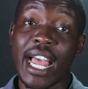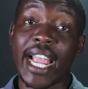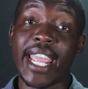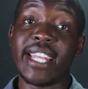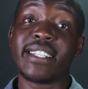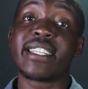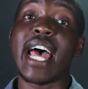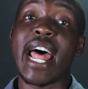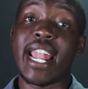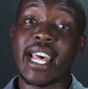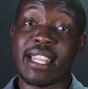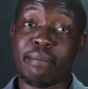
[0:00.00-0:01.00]
against
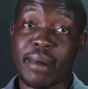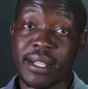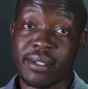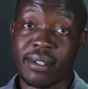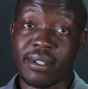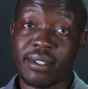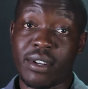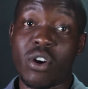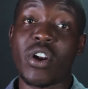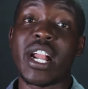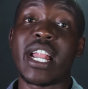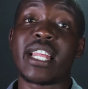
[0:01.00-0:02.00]
another person
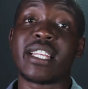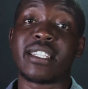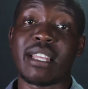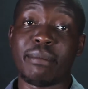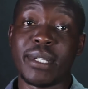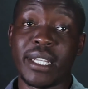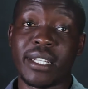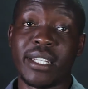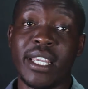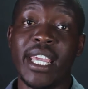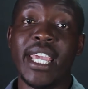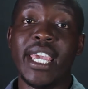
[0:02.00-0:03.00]
or another
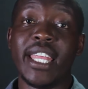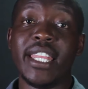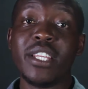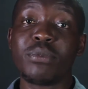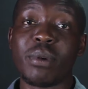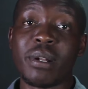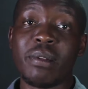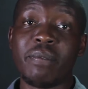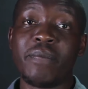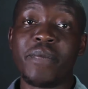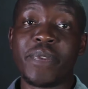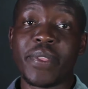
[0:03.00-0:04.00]
subject. This
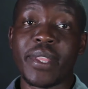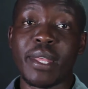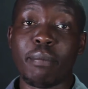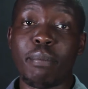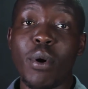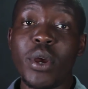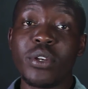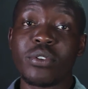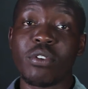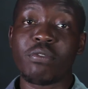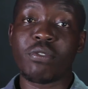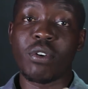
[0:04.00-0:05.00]
one, the
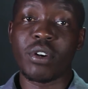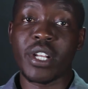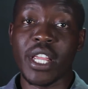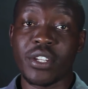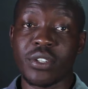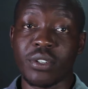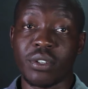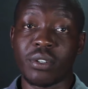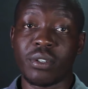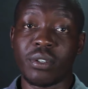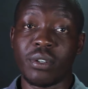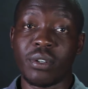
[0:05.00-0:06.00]
point of
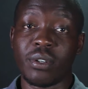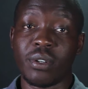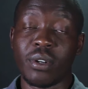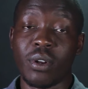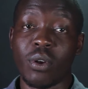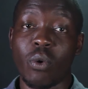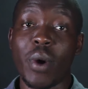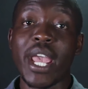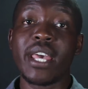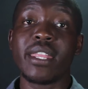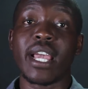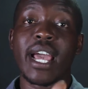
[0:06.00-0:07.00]
contention
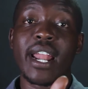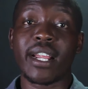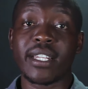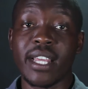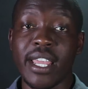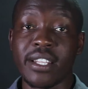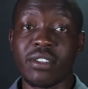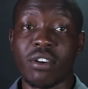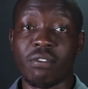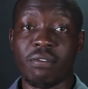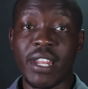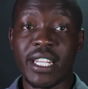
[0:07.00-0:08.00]
where the character is
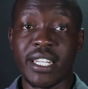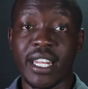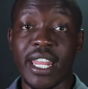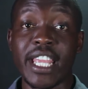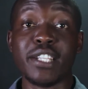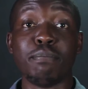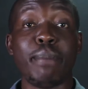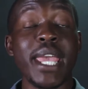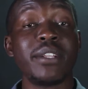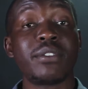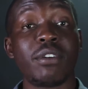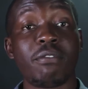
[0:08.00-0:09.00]
conflicted is
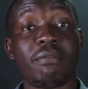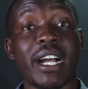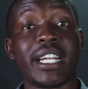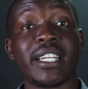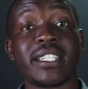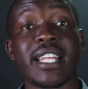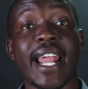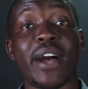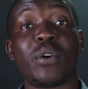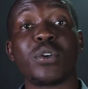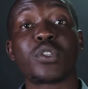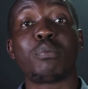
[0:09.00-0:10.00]
based on factors that
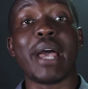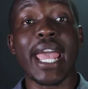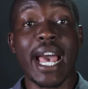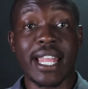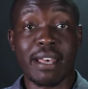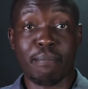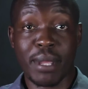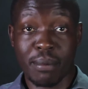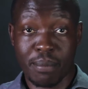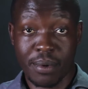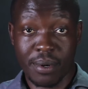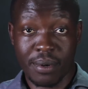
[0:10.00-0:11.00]
are caused by other
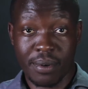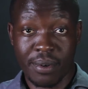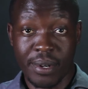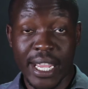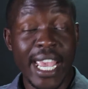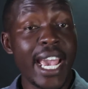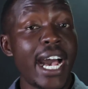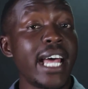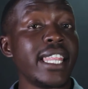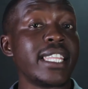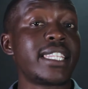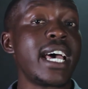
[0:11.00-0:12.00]
people.
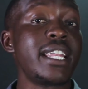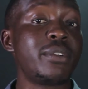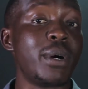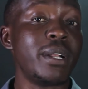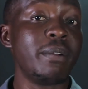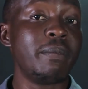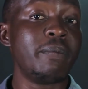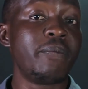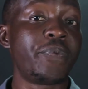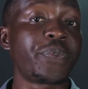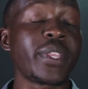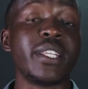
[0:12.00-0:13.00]
And the third one
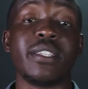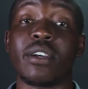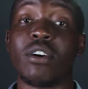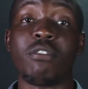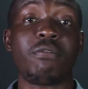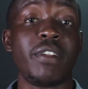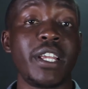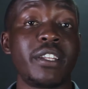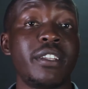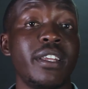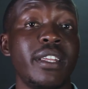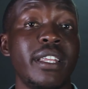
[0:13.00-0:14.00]
is the
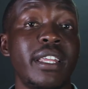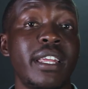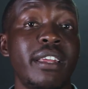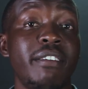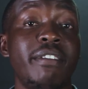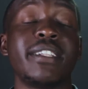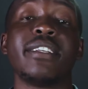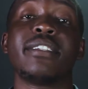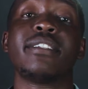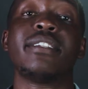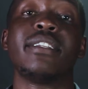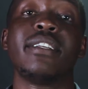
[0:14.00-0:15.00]
conflict
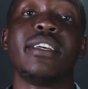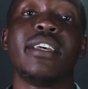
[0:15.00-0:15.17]
versus